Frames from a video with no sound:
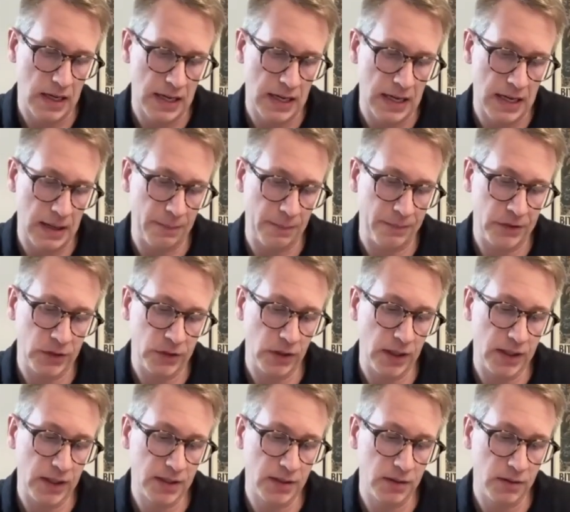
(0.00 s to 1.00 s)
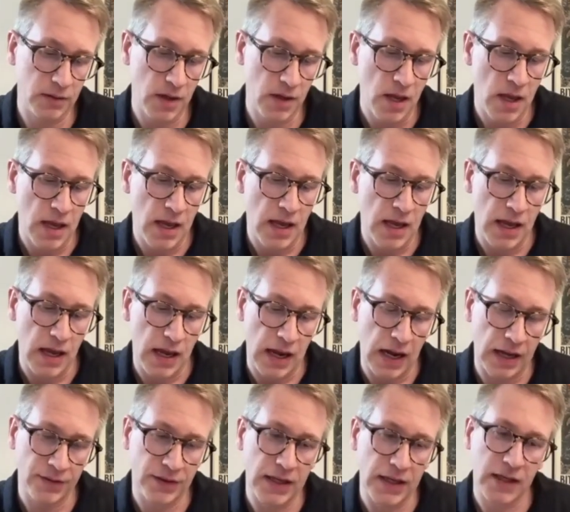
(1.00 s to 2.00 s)
Um, so that's,
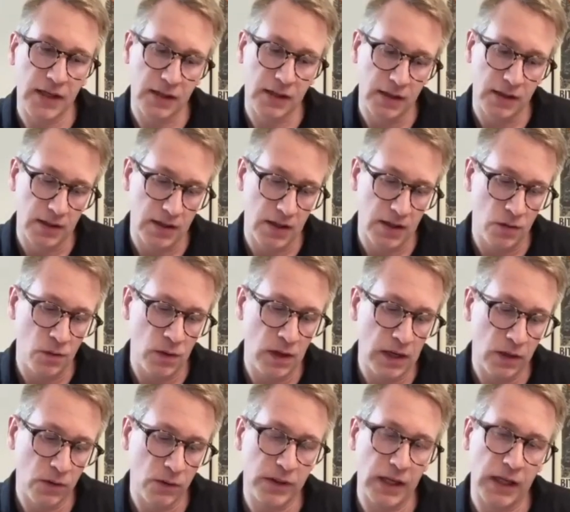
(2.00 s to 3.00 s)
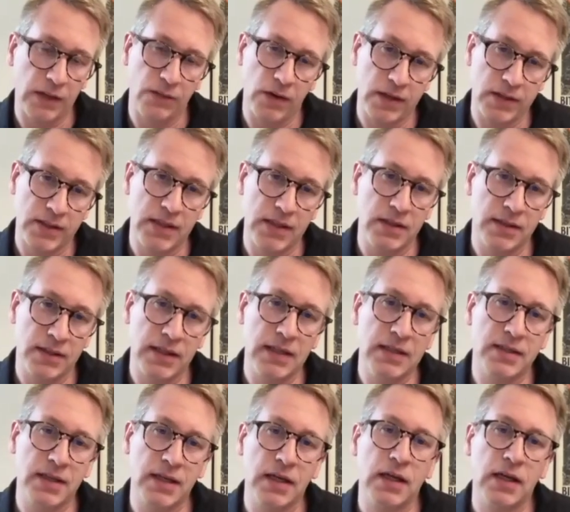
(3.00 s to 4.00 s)
I think, really good that we are see, still
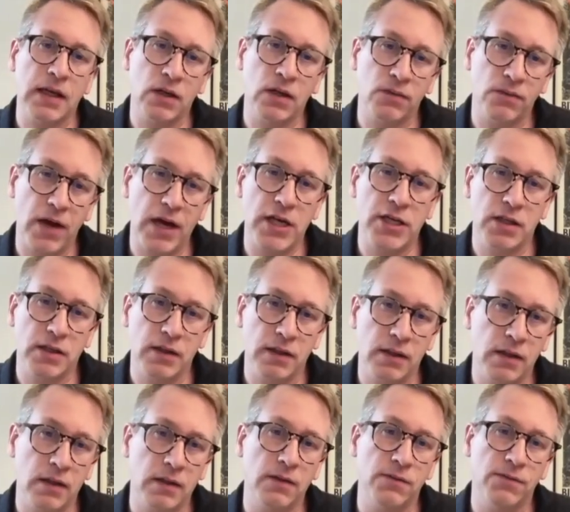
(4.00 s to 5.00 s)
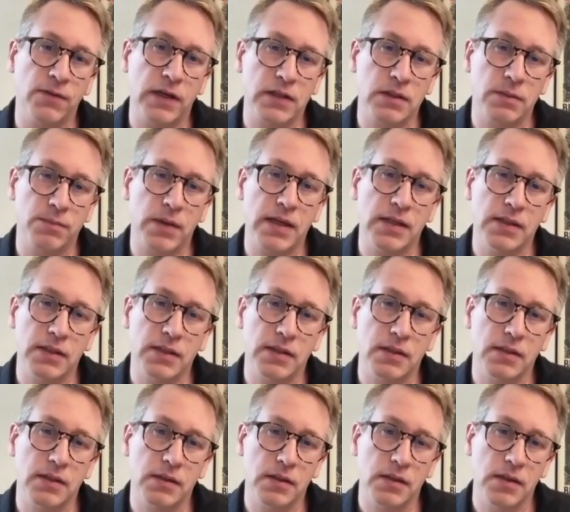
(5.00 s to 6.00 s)
seeing innovation in the DeFi
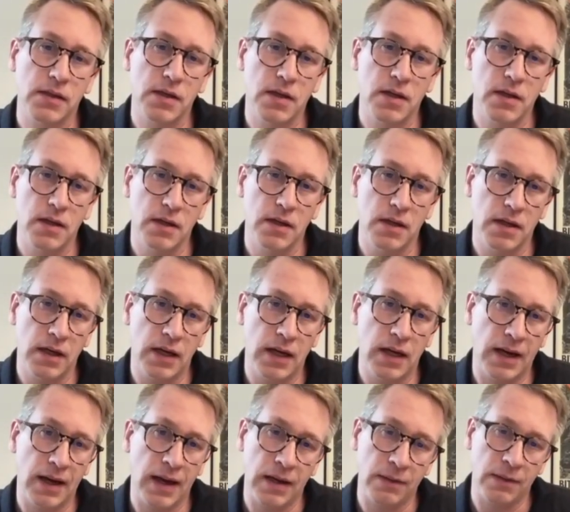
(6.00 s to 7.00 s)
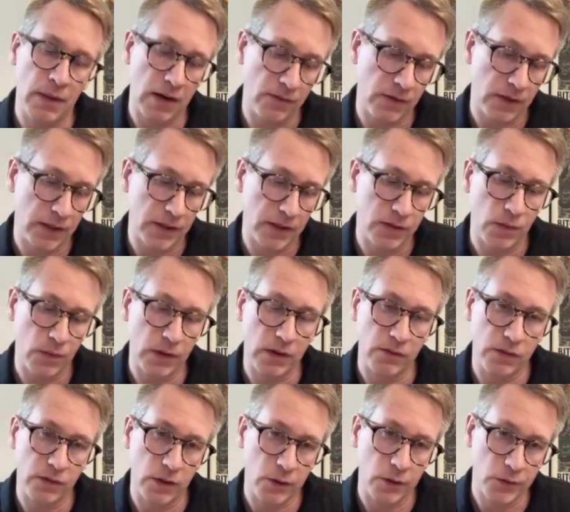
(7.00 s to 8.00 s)
space. Uh, and Maverick is one
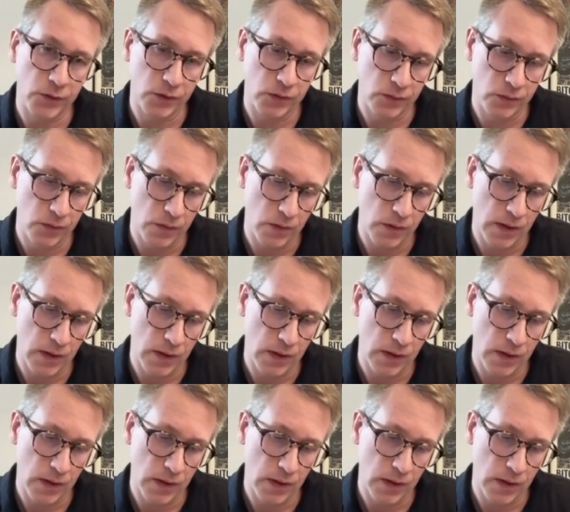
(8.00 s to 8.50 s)
of those.